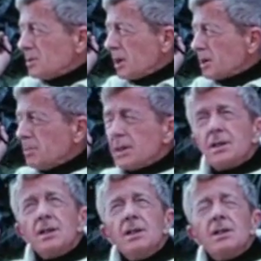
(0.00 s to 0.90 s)
drank my
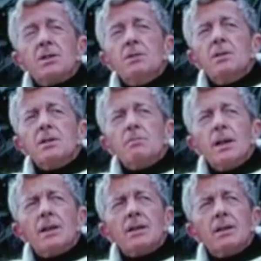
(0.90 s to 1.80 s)
tea. Soon this
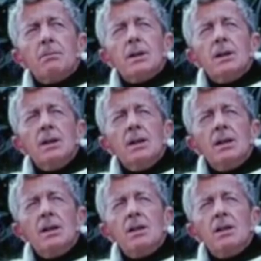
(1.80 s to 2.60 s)
man came in,